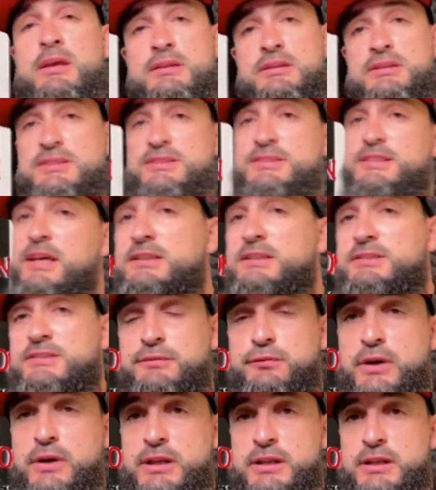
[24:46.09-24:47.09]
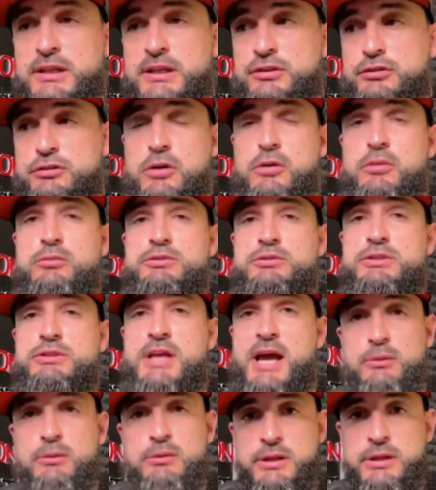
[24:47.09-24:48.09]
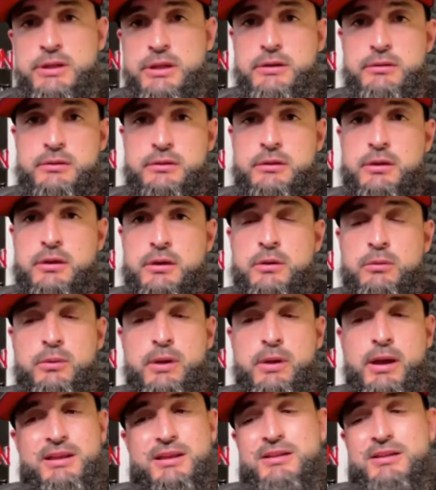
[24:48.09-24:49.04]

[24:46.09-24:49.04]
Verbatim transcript: sons of Freddie Lee Trones out there, right?